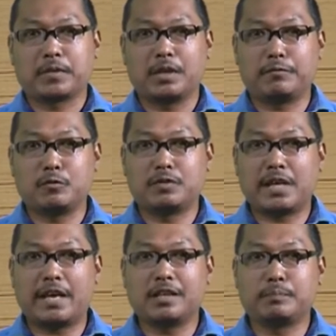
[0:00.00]
if you
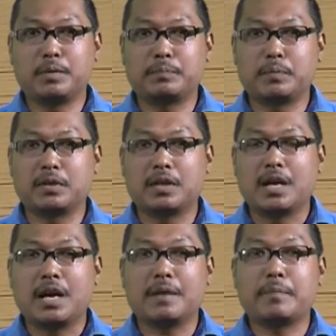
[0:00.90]
tell the people
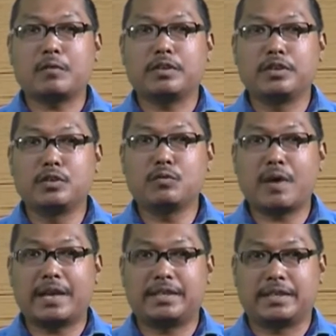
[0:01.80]
about a new
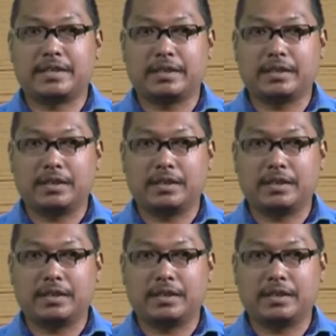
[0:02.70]
idea.